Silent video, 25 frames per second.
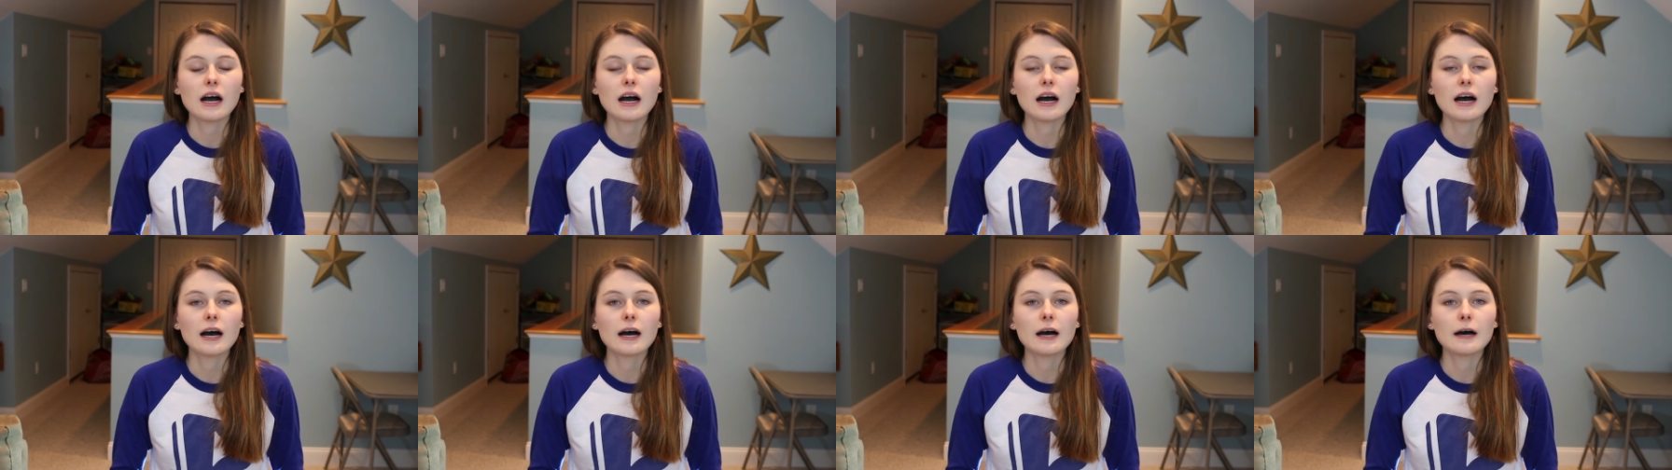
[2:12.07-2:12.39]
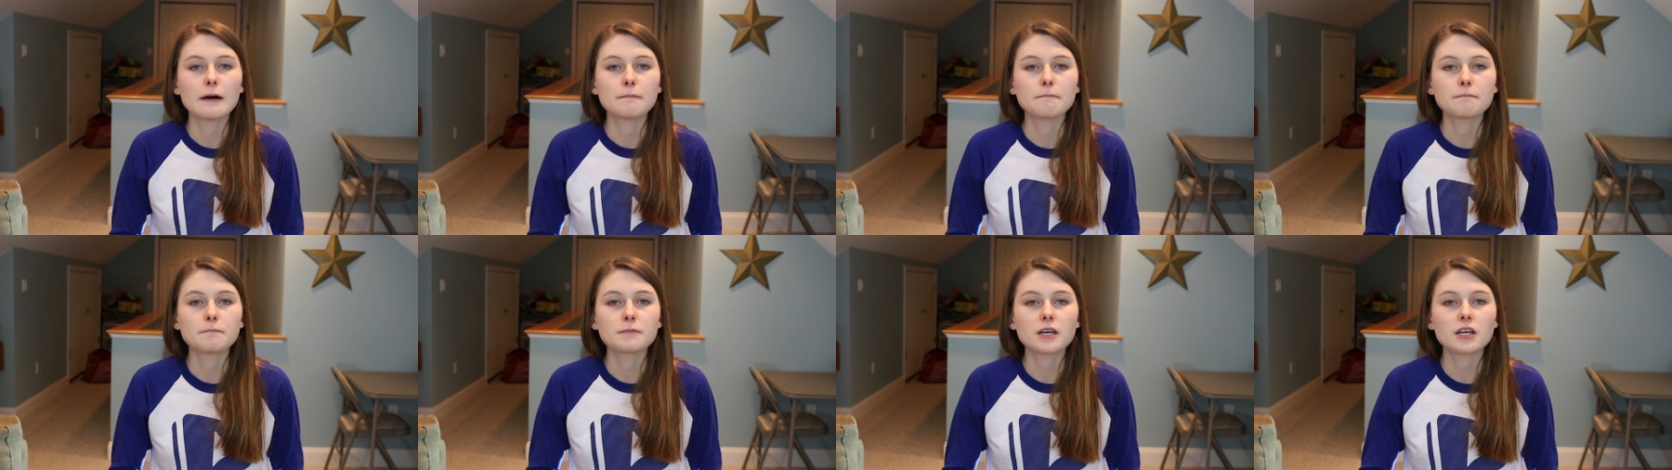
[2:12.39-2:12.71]

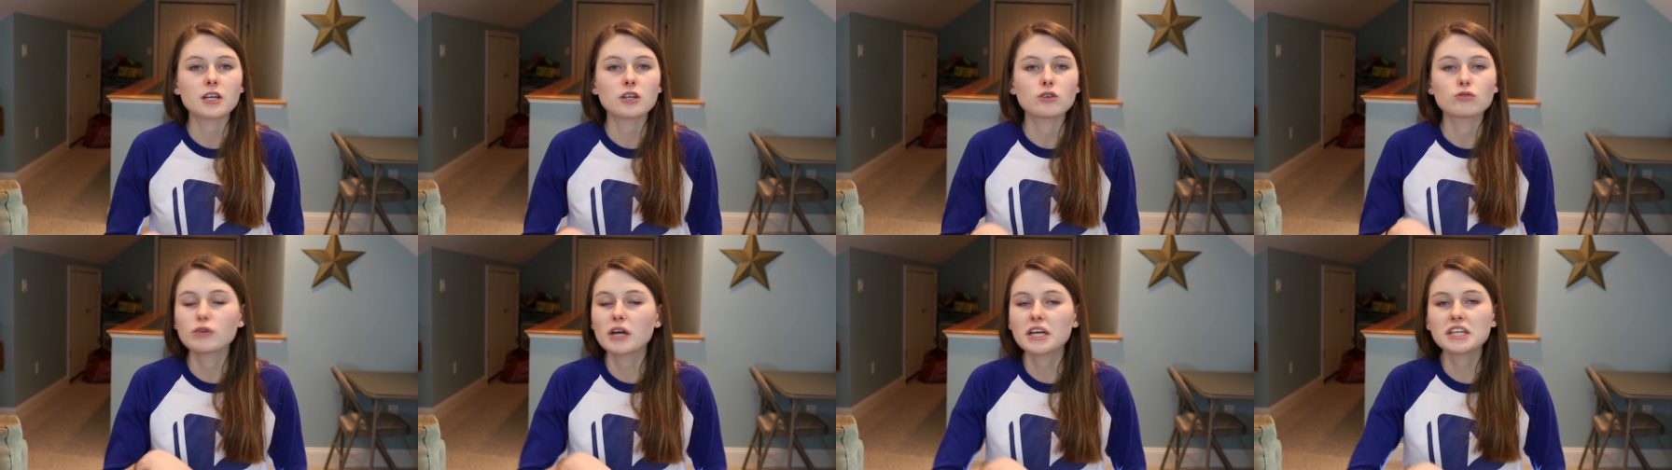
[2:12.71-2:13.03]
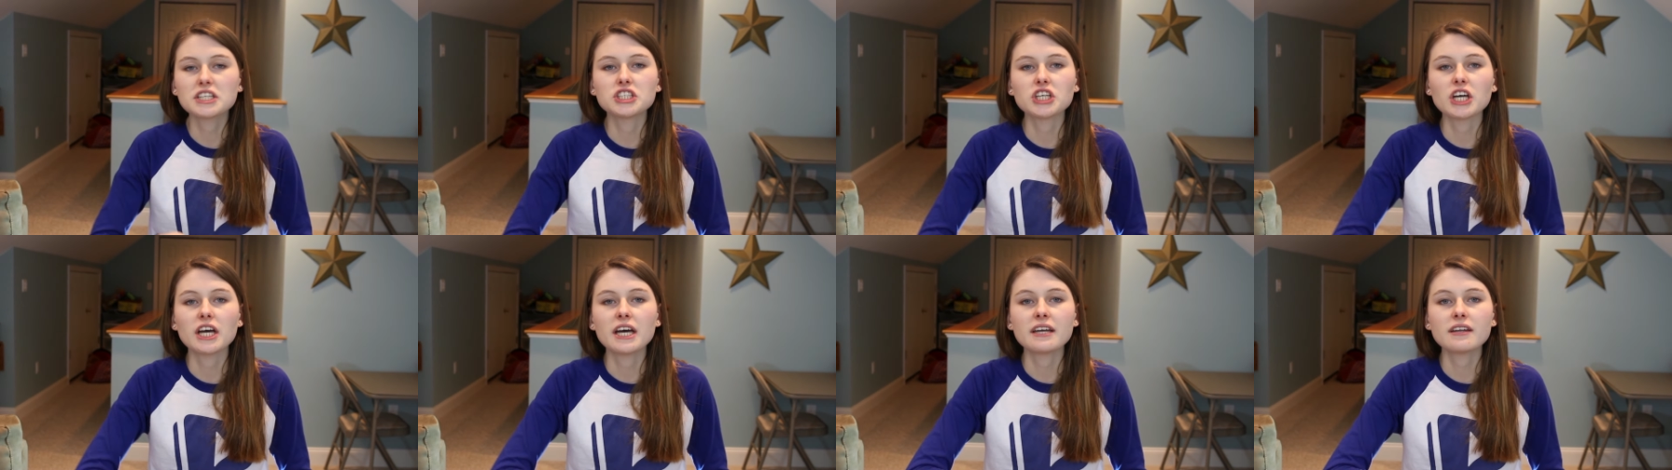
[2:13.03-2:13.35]
I'm gonna
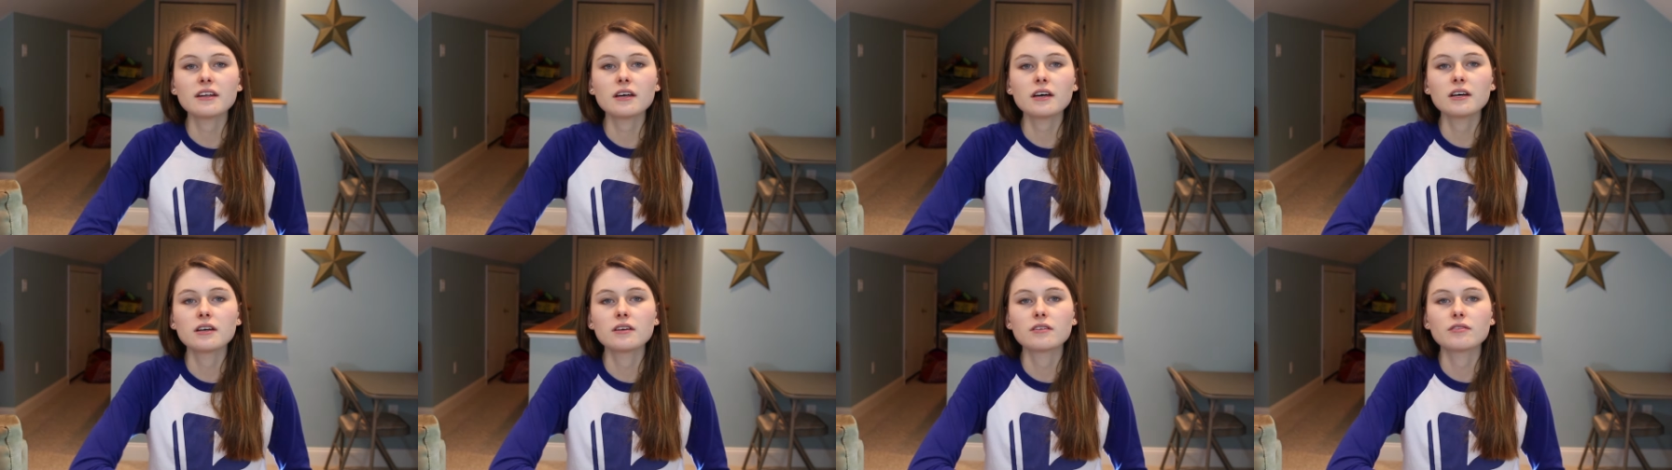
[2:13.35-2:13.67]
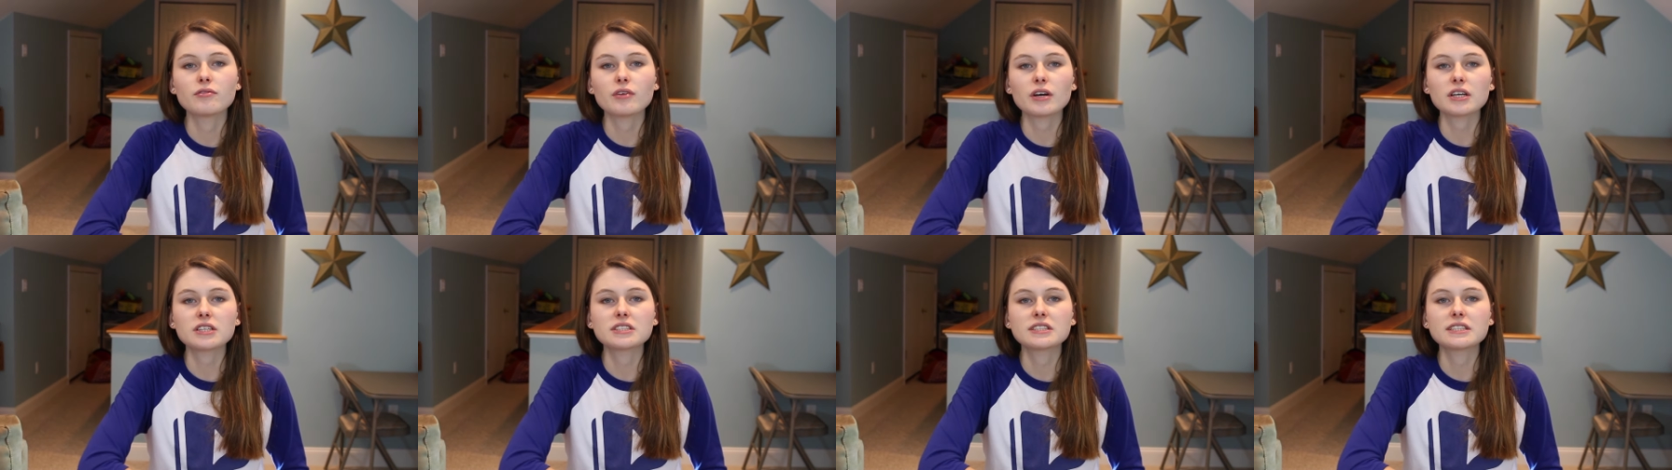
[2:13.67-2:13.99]
reach in,
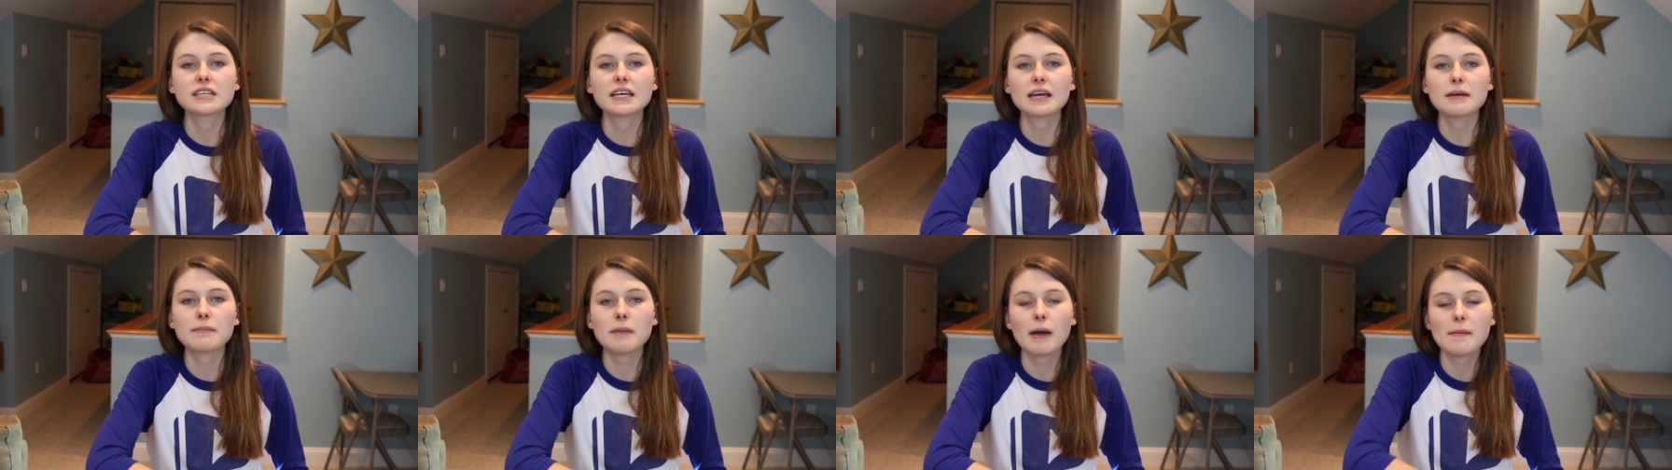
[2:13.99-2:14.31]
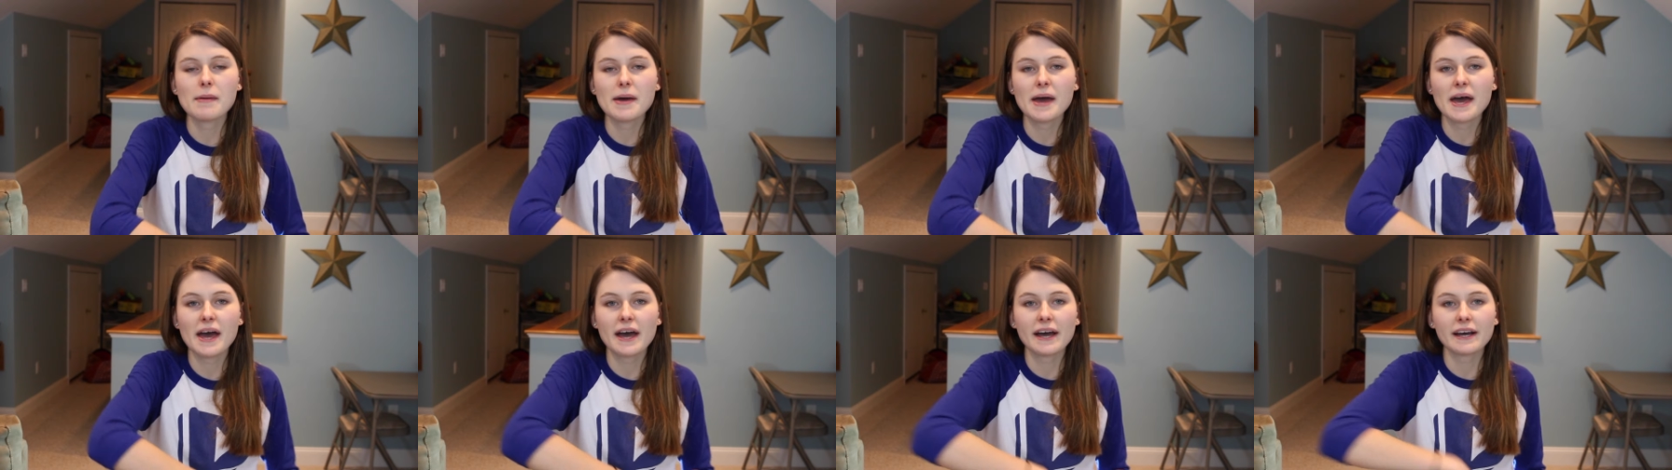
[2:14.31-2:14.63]
first thing in my
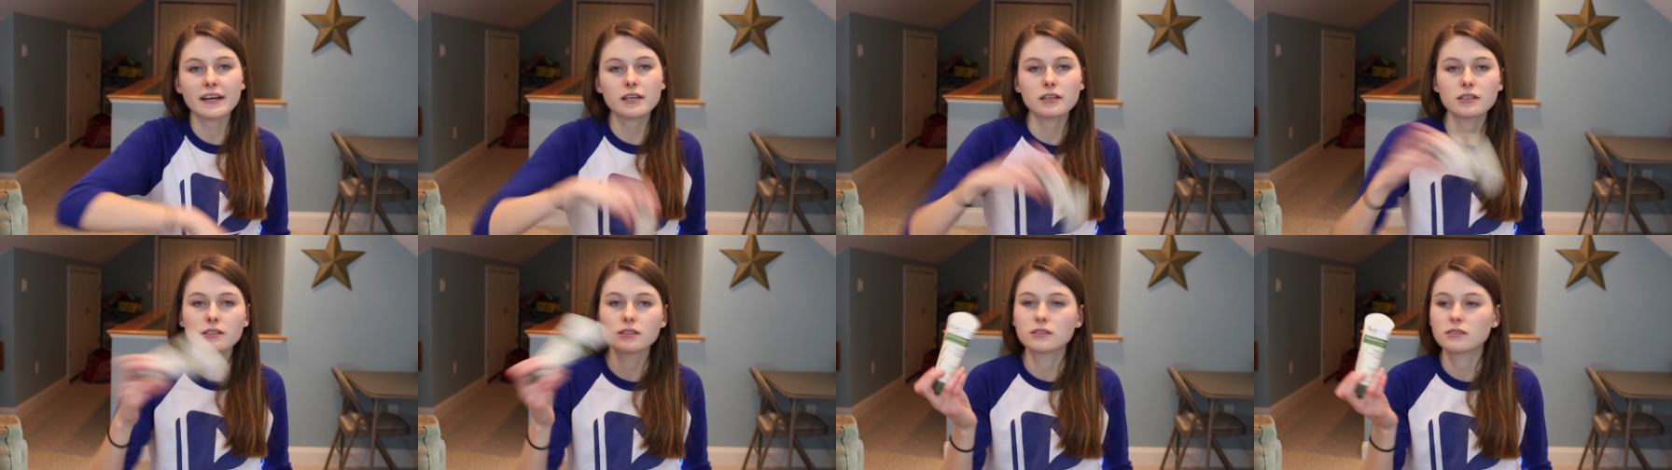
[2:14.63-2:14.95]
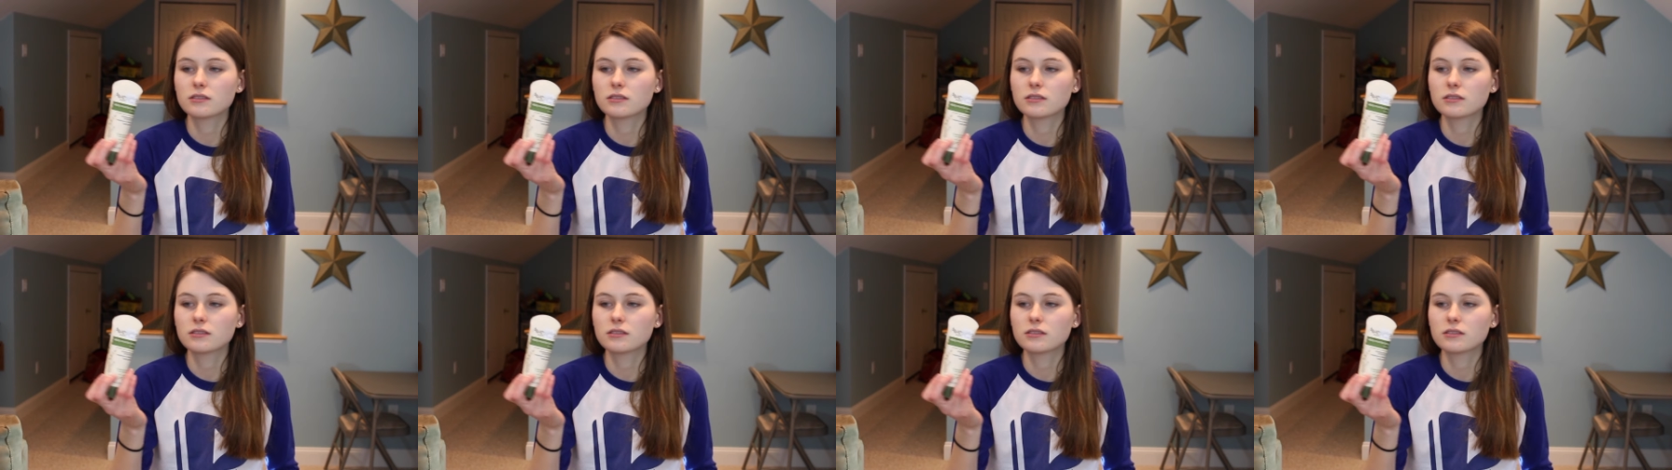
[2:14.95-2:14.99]
bag,